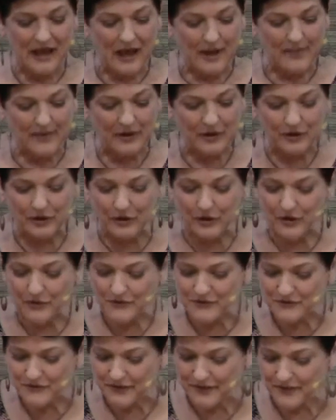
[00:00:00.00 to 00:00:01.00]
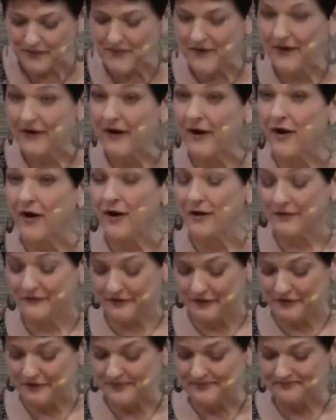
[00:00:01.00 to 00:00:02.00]
I'm going to close with Mary
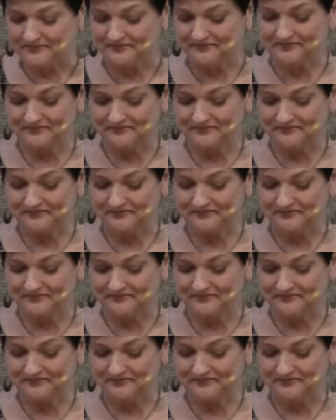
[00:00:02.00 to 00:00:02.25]
Oliver.